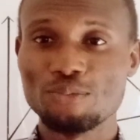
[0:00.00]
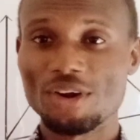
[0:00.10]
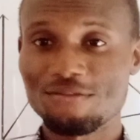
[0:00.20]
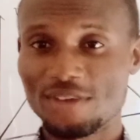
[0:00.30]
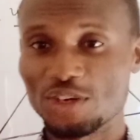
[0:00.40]

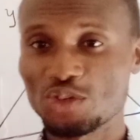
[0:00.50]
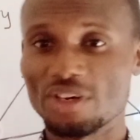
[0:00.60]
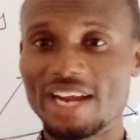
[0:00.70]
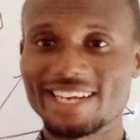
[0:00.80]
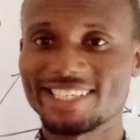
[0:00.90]
brief
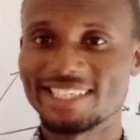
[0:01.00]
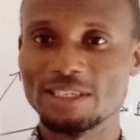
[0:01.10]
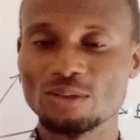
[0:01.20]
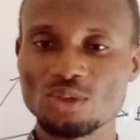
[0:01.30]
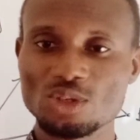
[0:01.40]

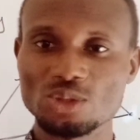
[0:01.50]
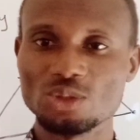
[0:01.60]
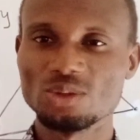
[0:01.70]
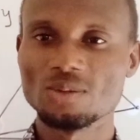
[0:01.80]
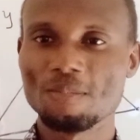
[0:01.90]
introduction
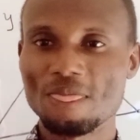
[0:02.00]
to